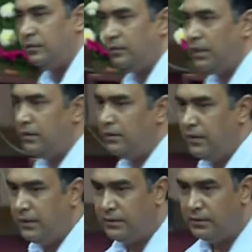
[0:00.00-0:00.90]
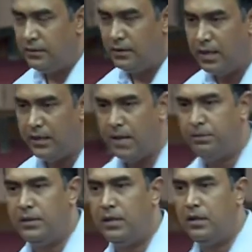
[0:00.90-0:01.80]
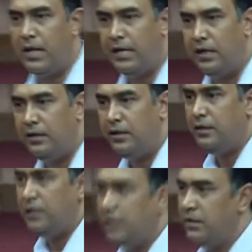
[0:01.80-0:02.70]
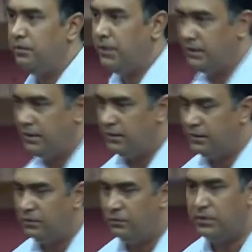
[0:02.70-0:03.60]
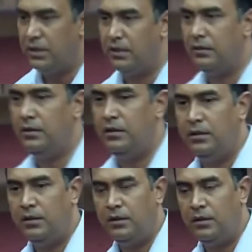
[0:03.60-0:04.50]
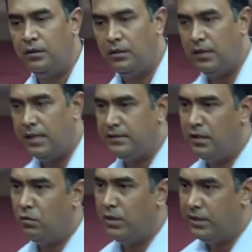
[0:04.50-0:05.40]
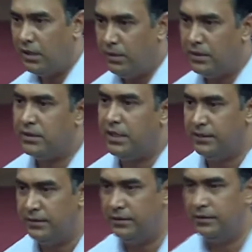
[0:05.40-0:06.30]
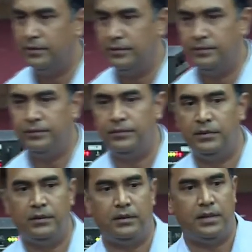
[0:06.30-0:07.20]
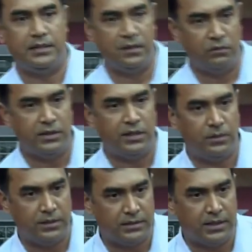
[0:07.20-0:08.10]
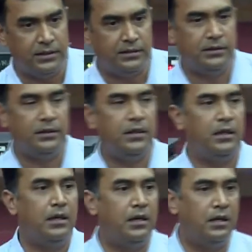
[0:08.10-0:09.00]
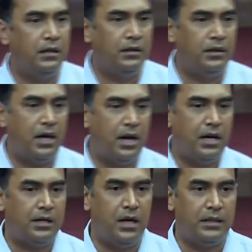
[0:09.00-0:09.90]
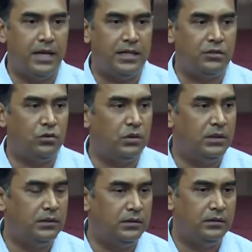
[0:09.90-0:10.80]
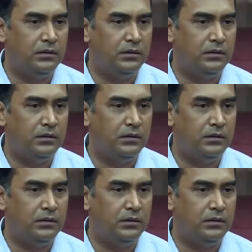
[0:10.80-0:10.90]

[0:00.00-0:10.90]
Then these adapter ligated DNA pieces which are less than 1 kb in size, less than 1 kb in size are attached to a,